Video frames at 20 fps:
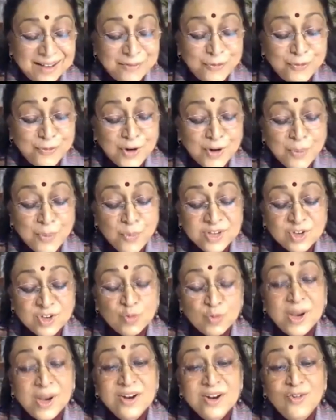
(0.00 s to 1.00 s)
from
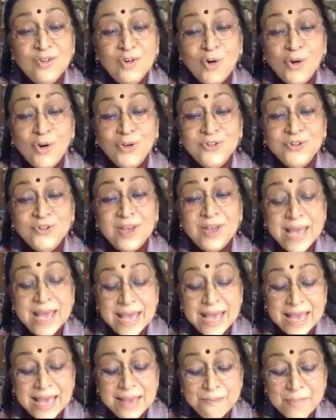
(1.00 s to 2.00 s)
which one draws
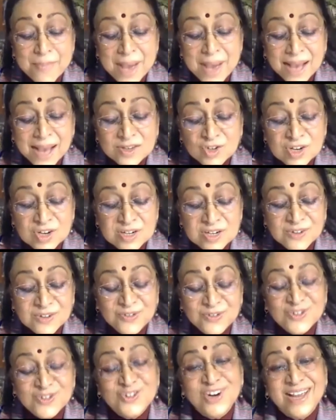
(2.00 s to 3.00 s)

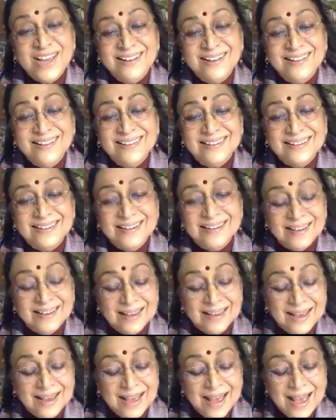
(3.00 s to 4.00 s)
imaginative strength.
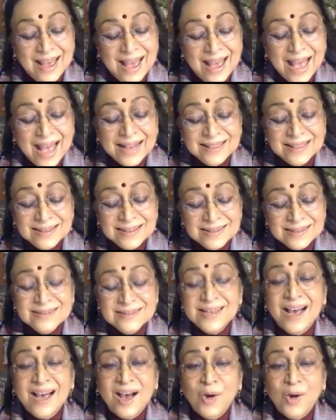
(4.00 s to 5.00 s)
And this is
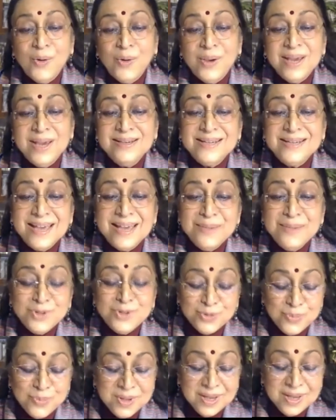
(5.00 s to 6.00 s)
how it came to
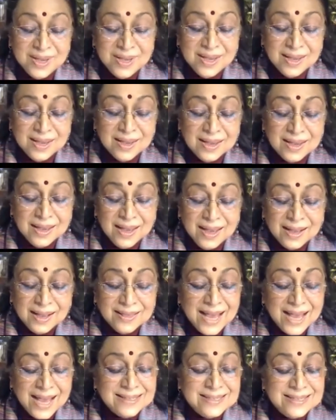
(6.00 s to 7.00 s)
be
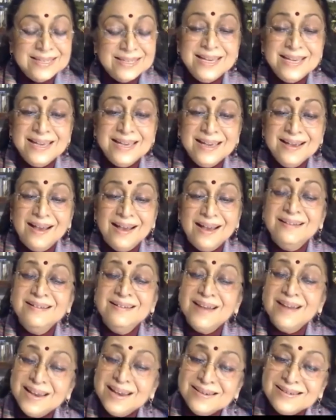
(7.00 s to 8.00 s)
that seeking
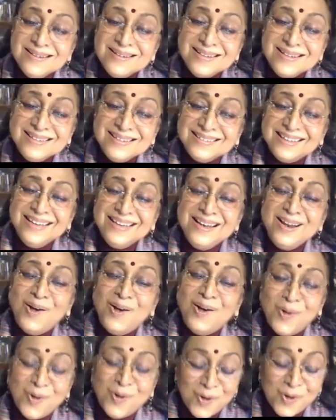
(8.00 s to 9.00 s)
nightness in
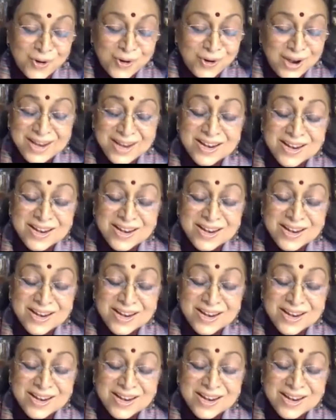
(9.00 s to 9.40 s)
Lahore,